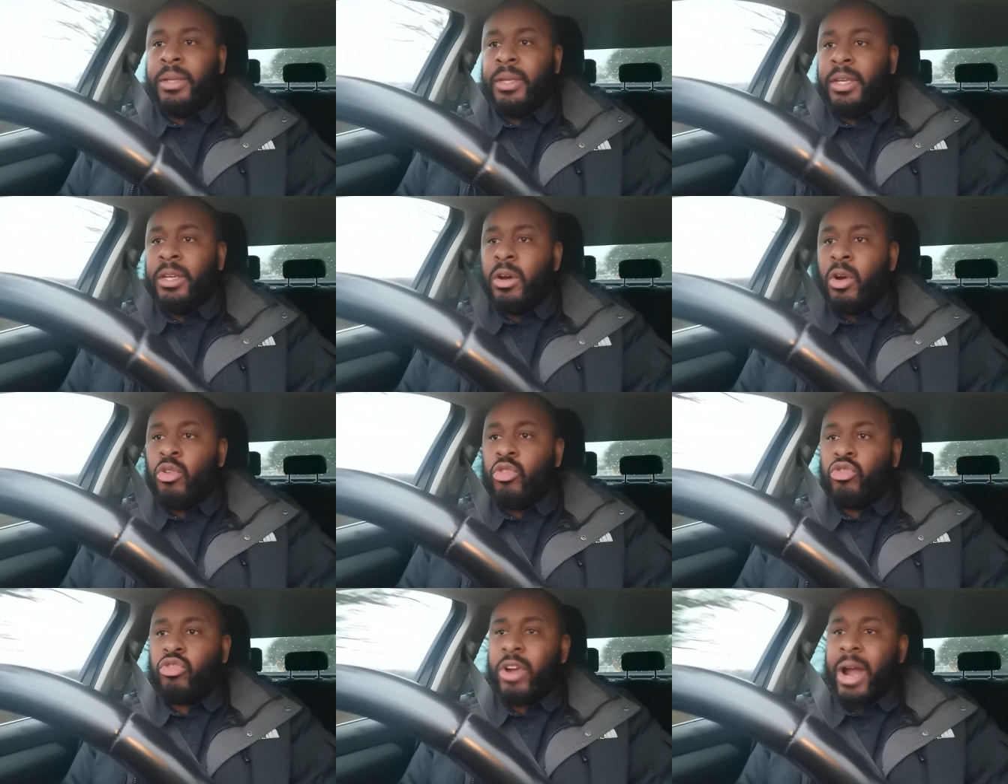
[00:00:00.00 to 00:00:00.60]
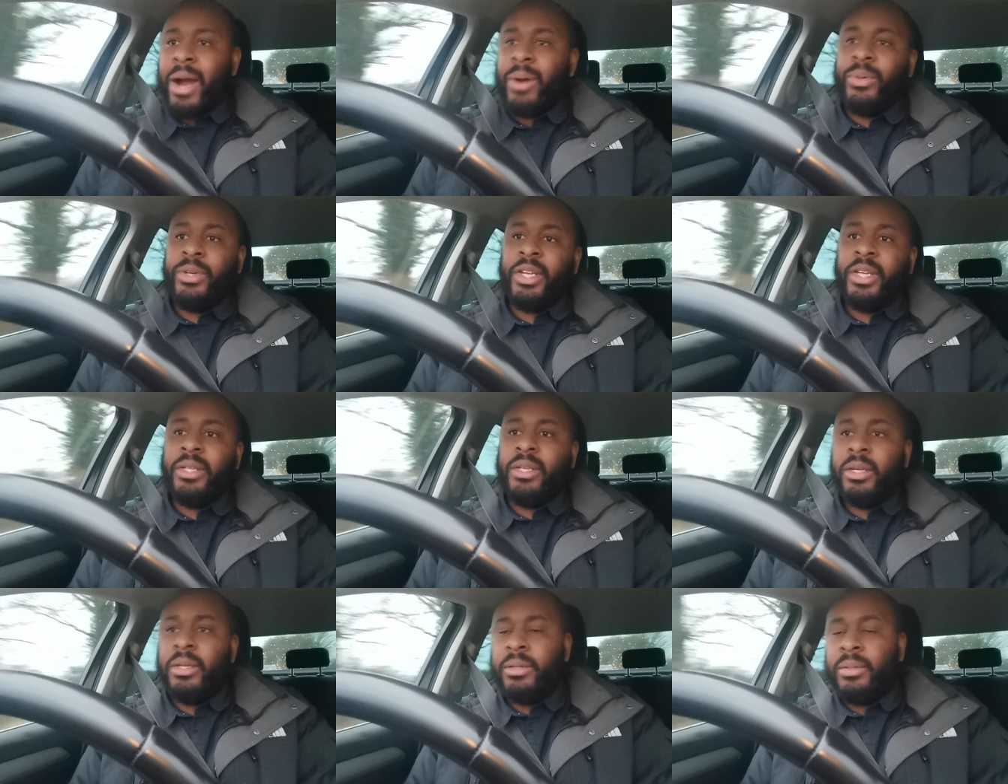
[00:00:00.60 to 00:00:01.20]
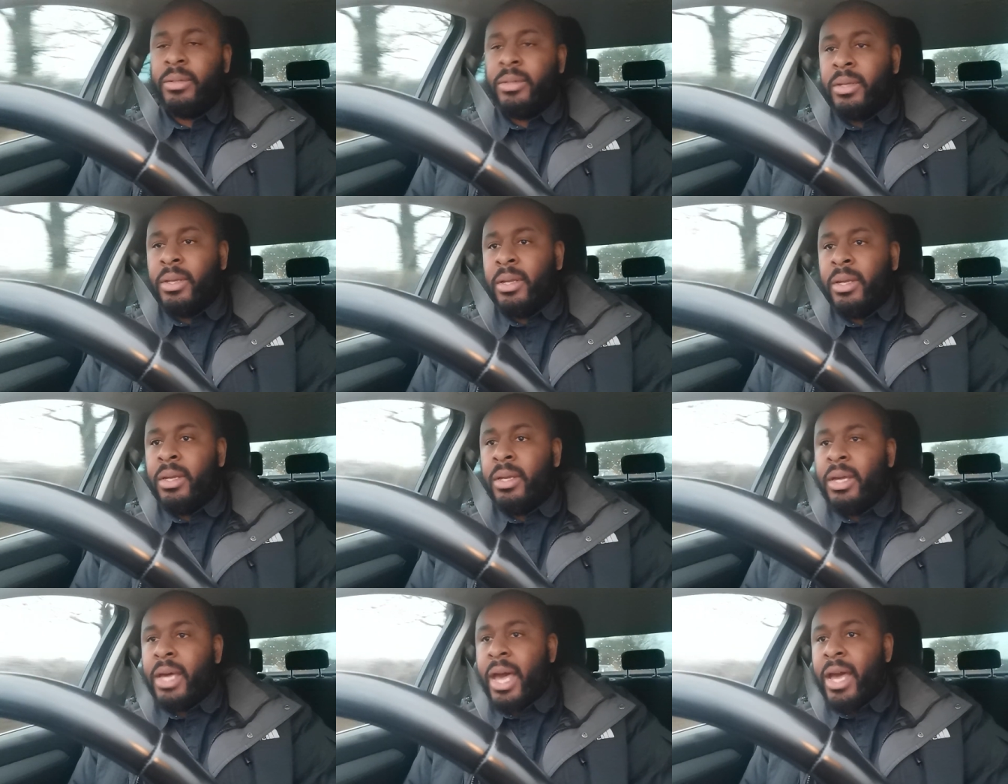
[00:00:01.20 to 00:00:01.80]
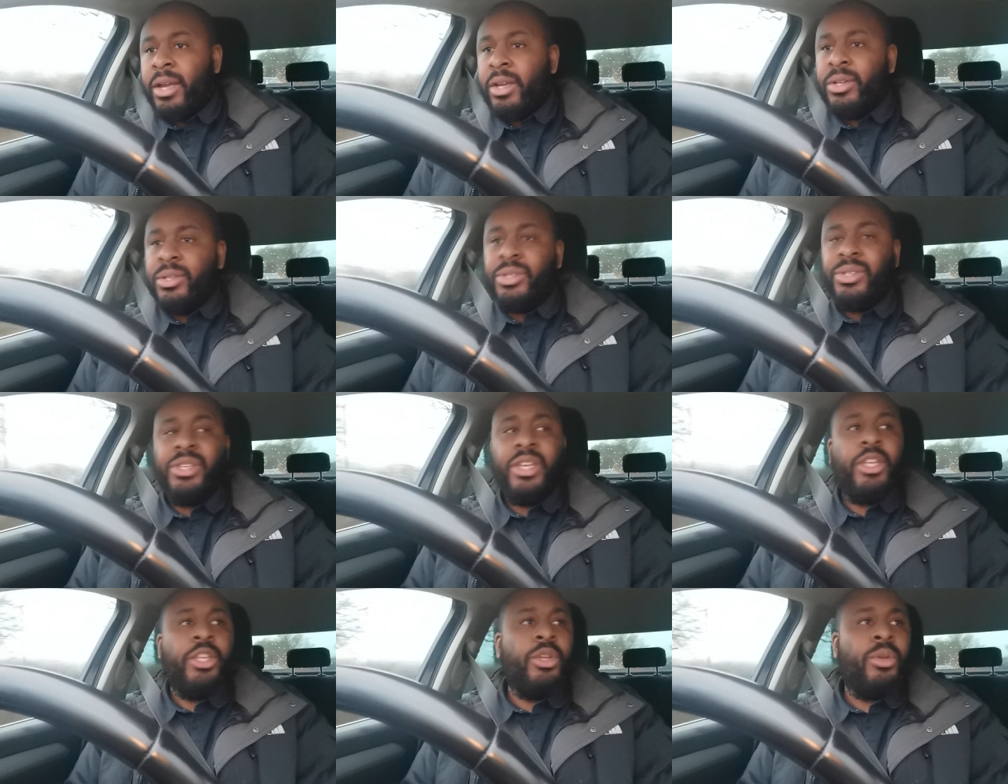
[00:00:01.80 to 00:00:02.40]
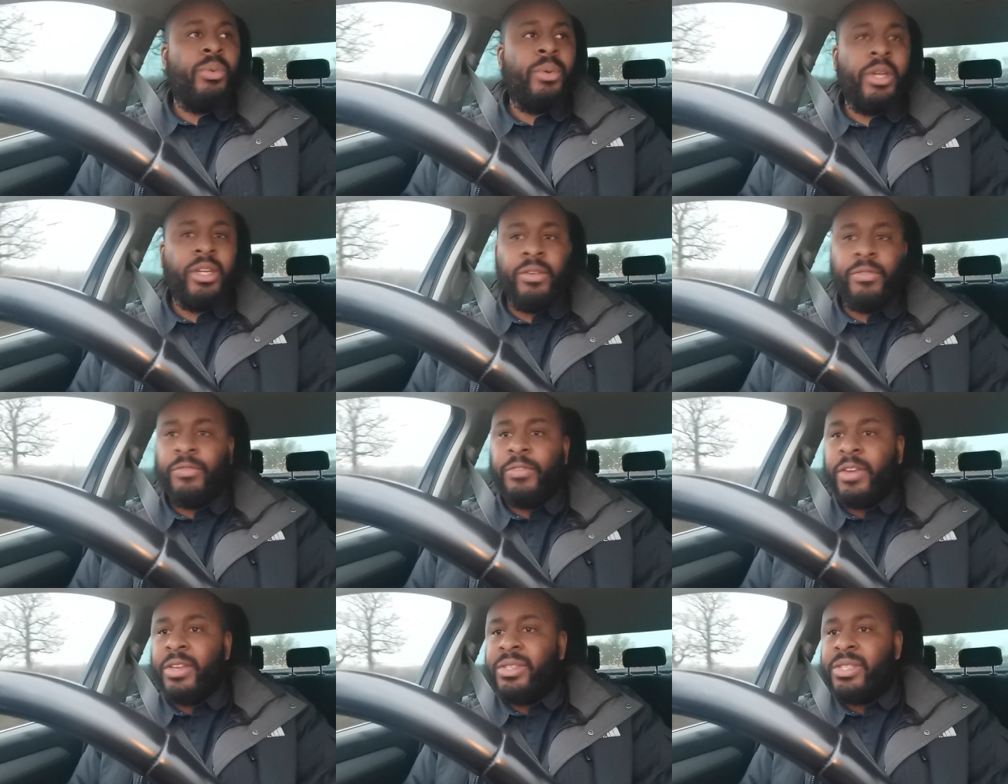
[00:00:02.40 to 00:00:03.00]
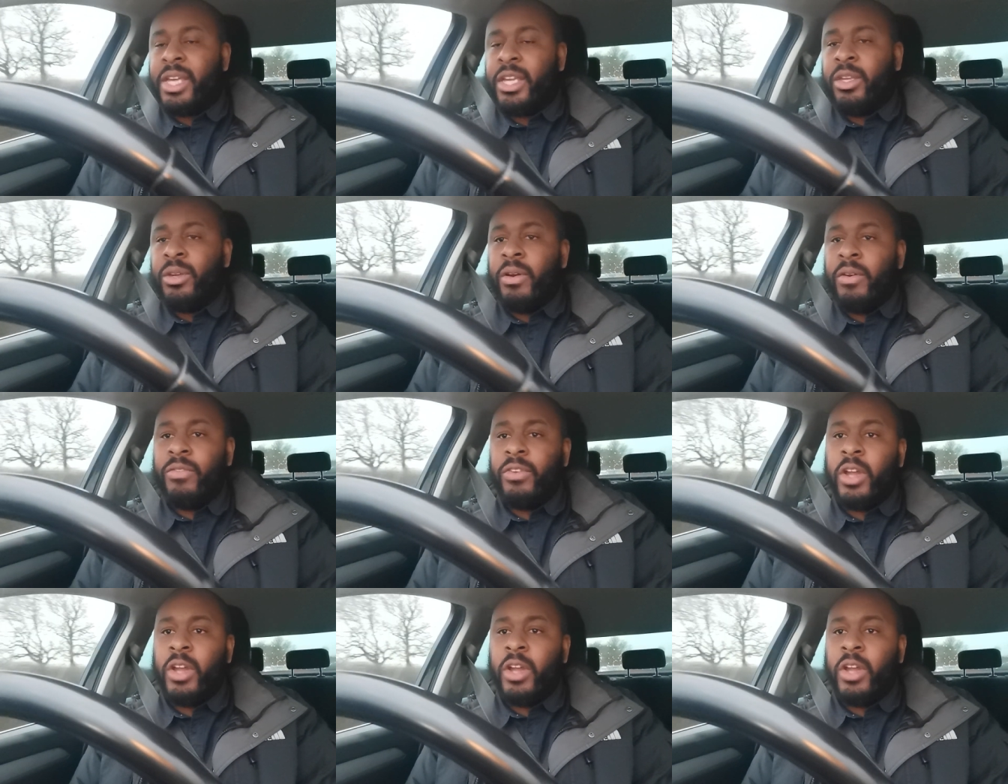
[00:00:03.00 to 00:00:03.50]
you know, grounded and continue in the things that you